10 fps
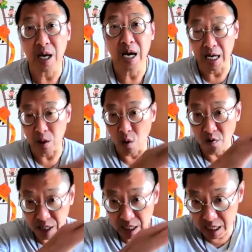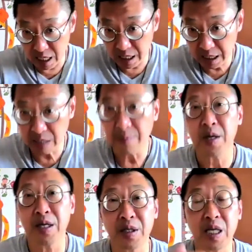And over the years,
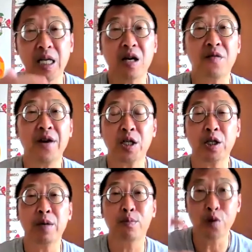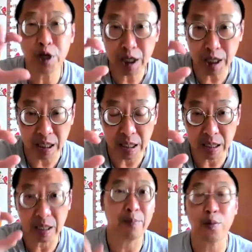instead of actually bridging
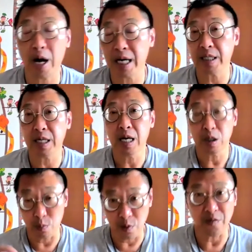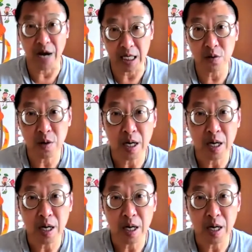the price to book value,